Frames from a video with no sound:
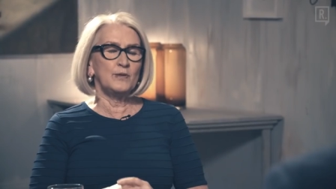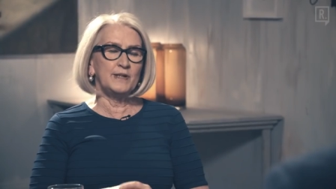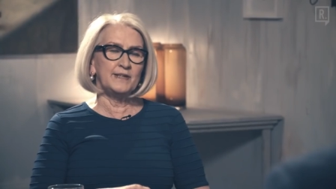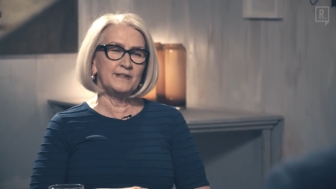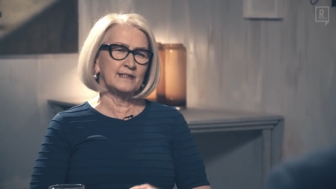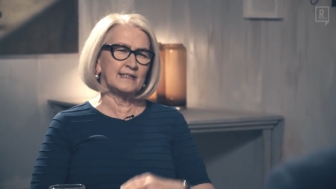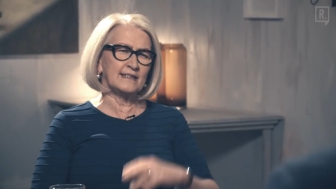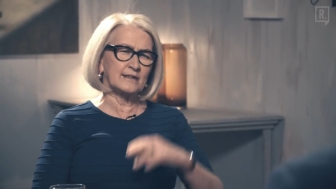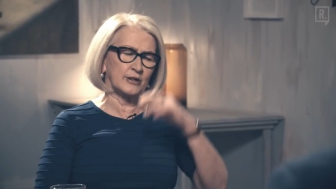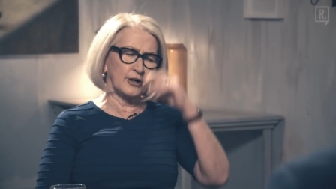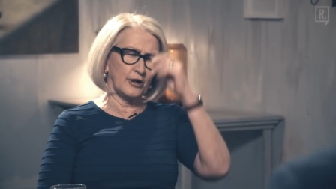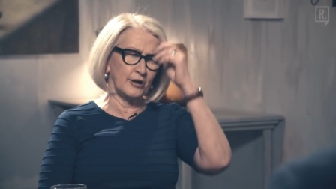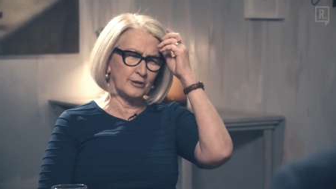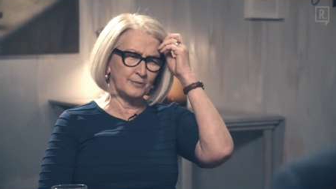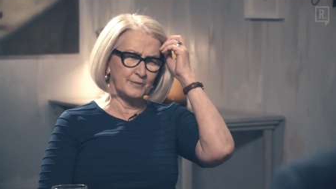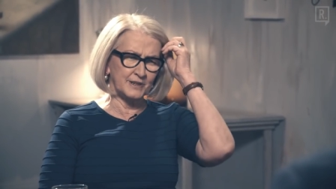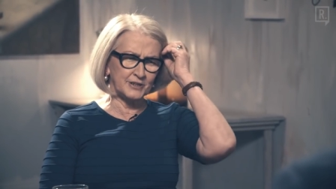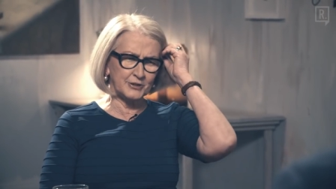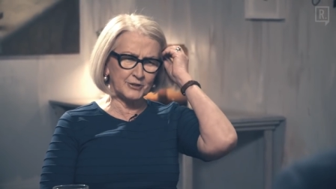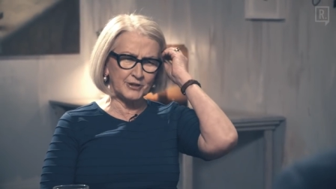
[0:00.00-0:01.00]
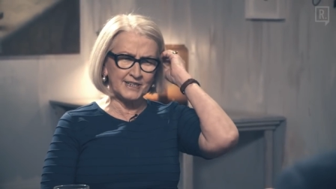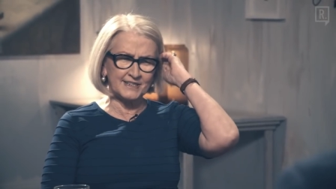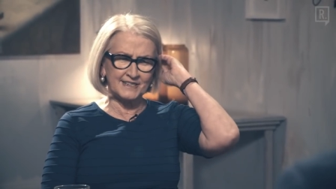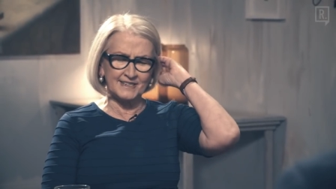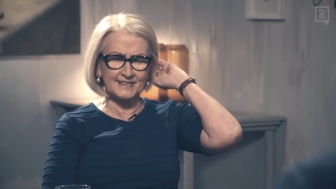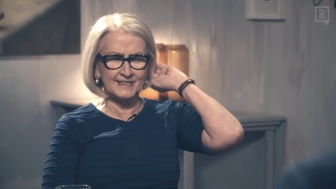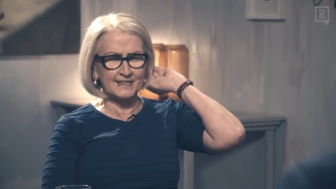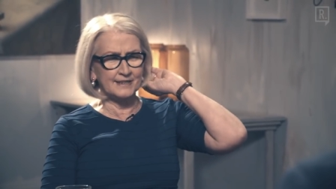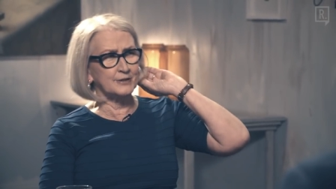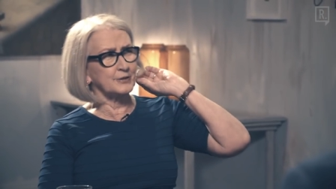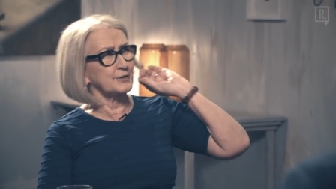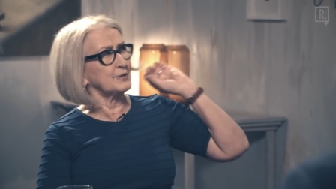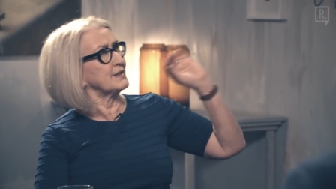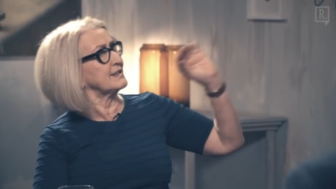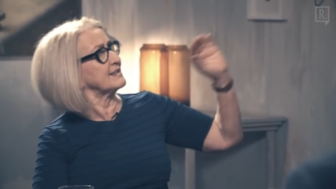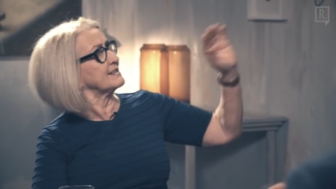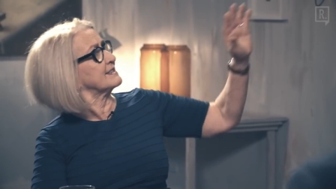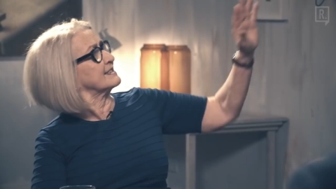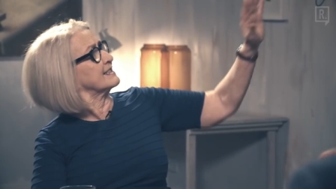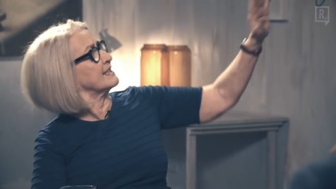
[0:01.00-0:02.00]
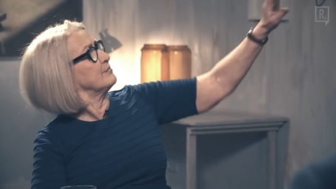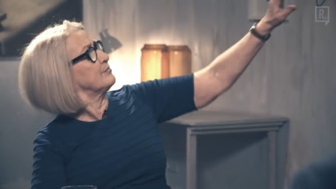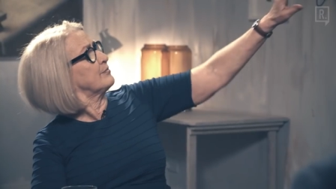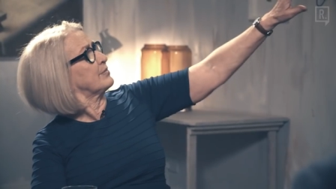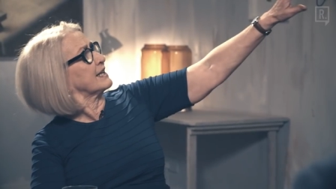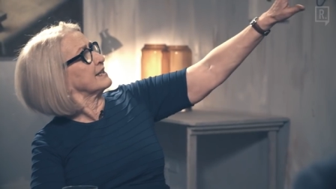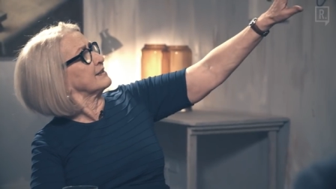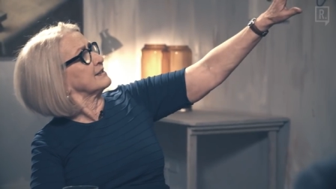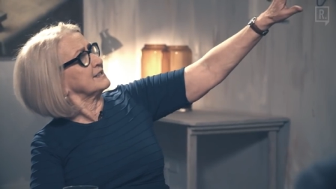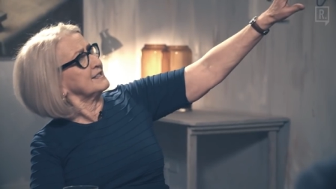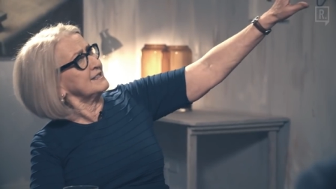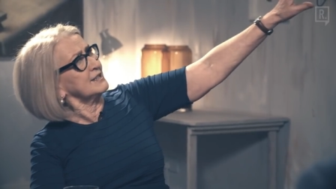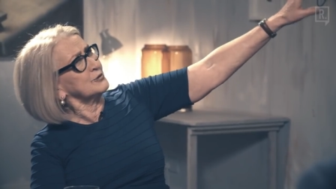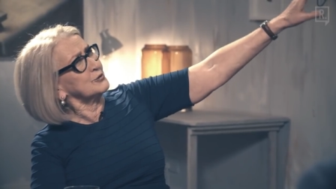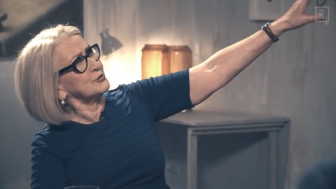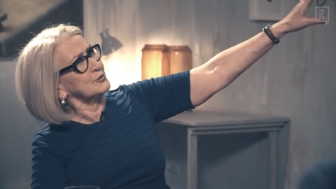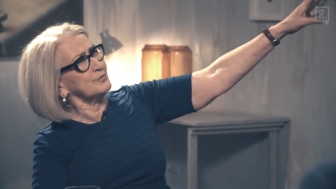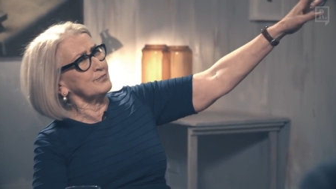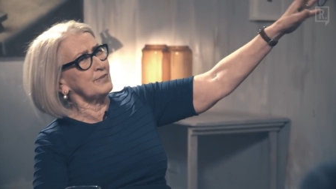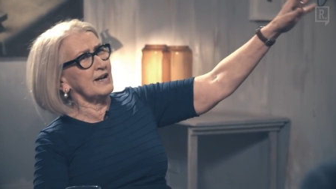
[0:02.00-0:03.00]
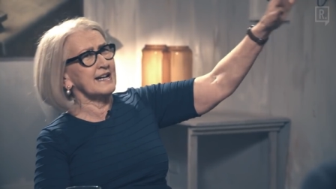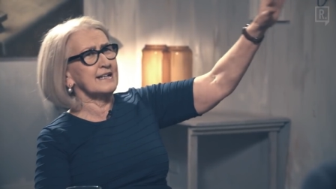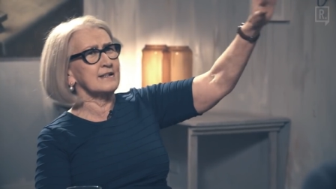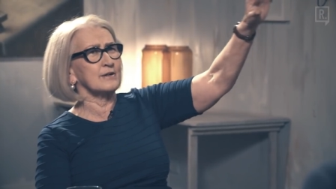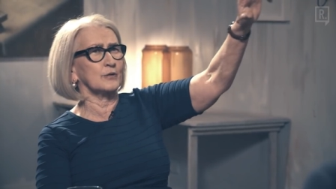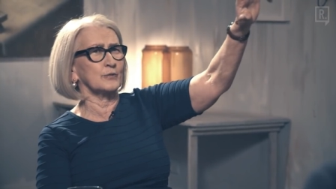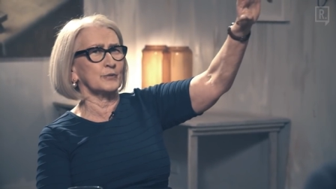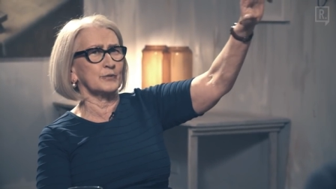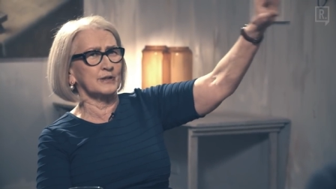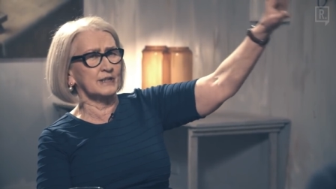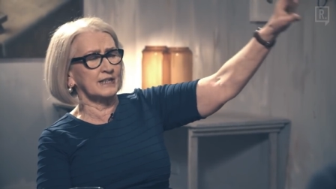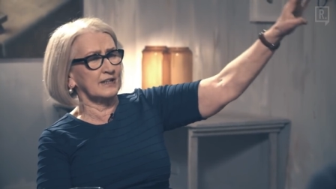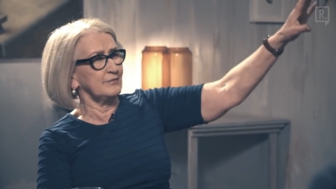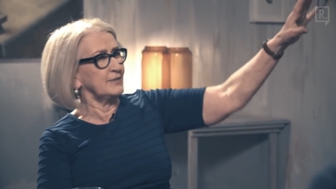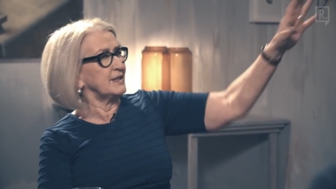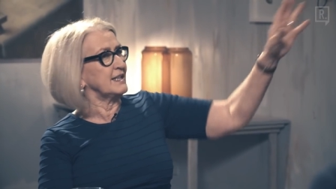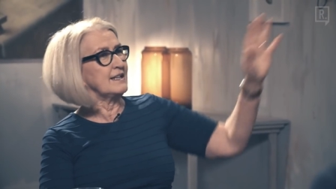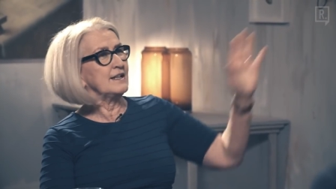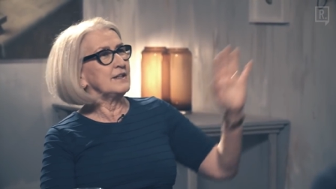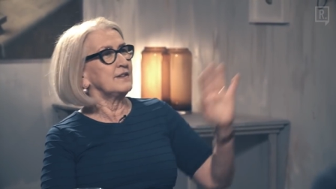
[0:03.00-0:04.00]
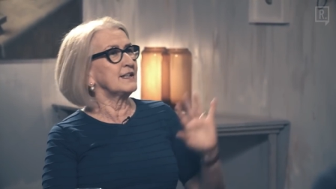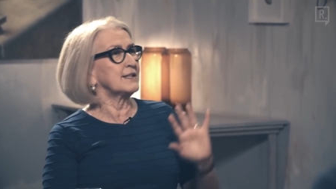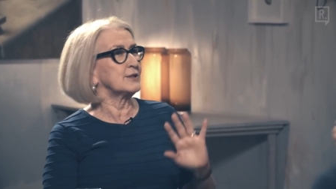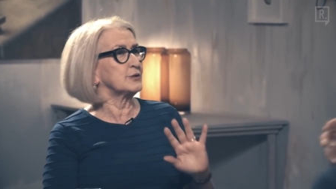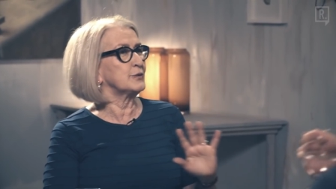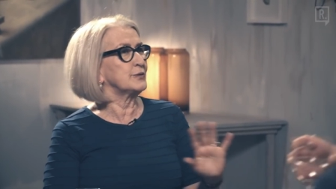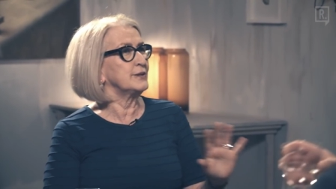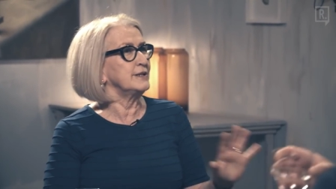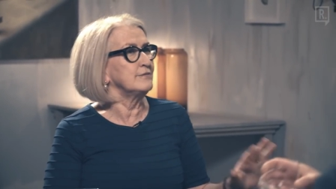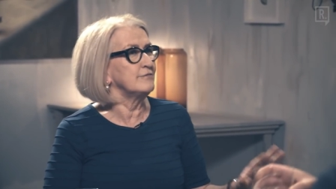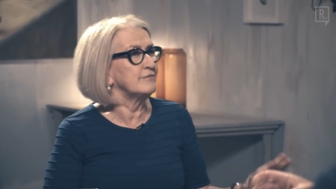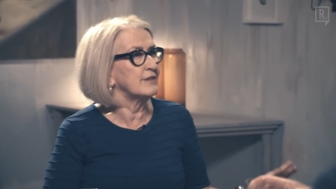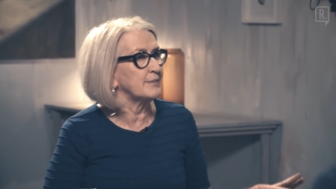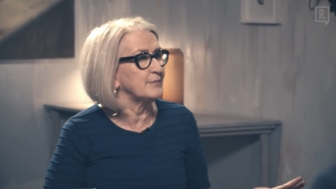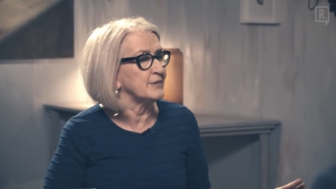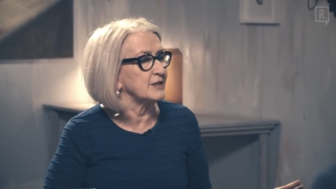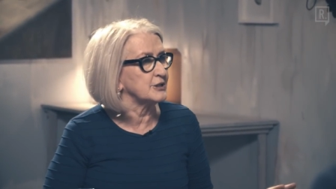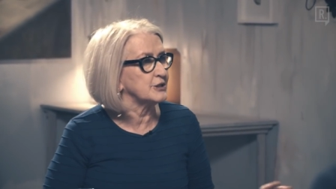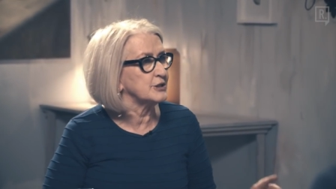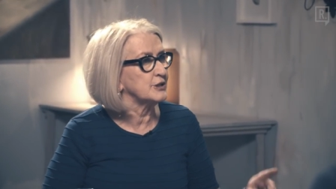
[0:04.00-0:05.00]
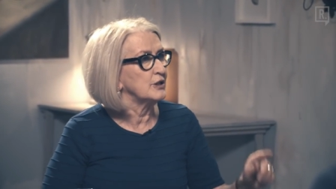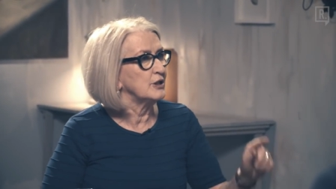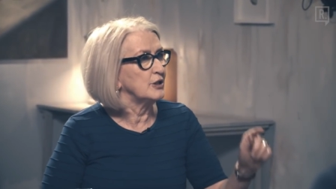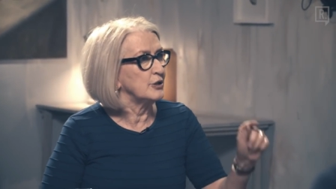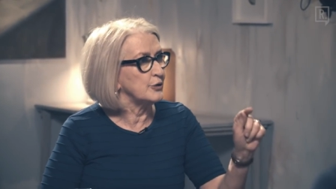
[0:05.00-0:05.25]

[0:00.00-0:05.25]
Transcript: When the economists try to tell you that it's done by the central bank or the government, they're talking rubbish.